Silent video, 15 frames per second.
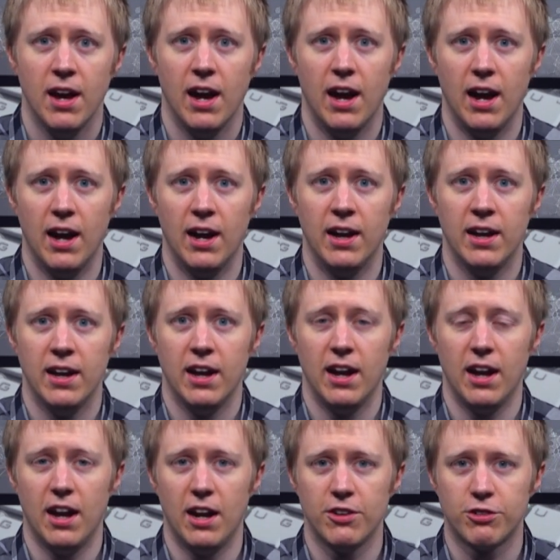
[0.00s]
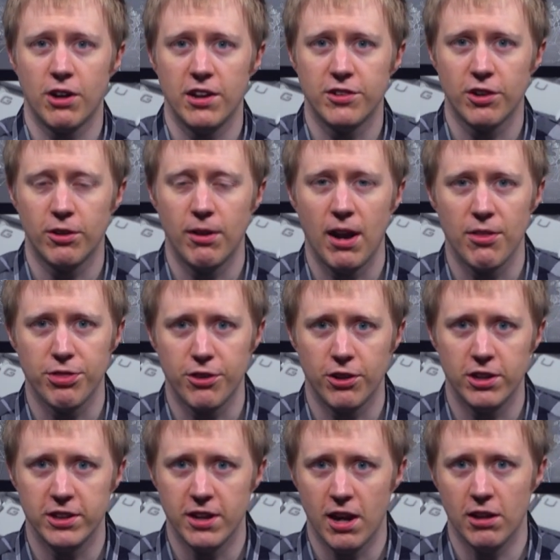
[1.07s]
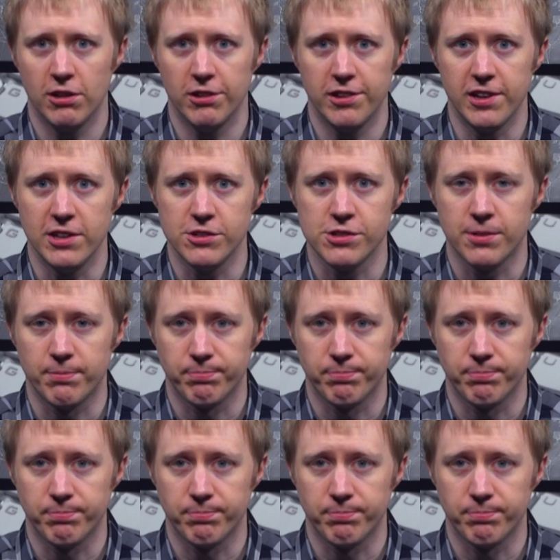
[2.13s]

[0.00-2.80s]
Uh, entrees are around $30 each.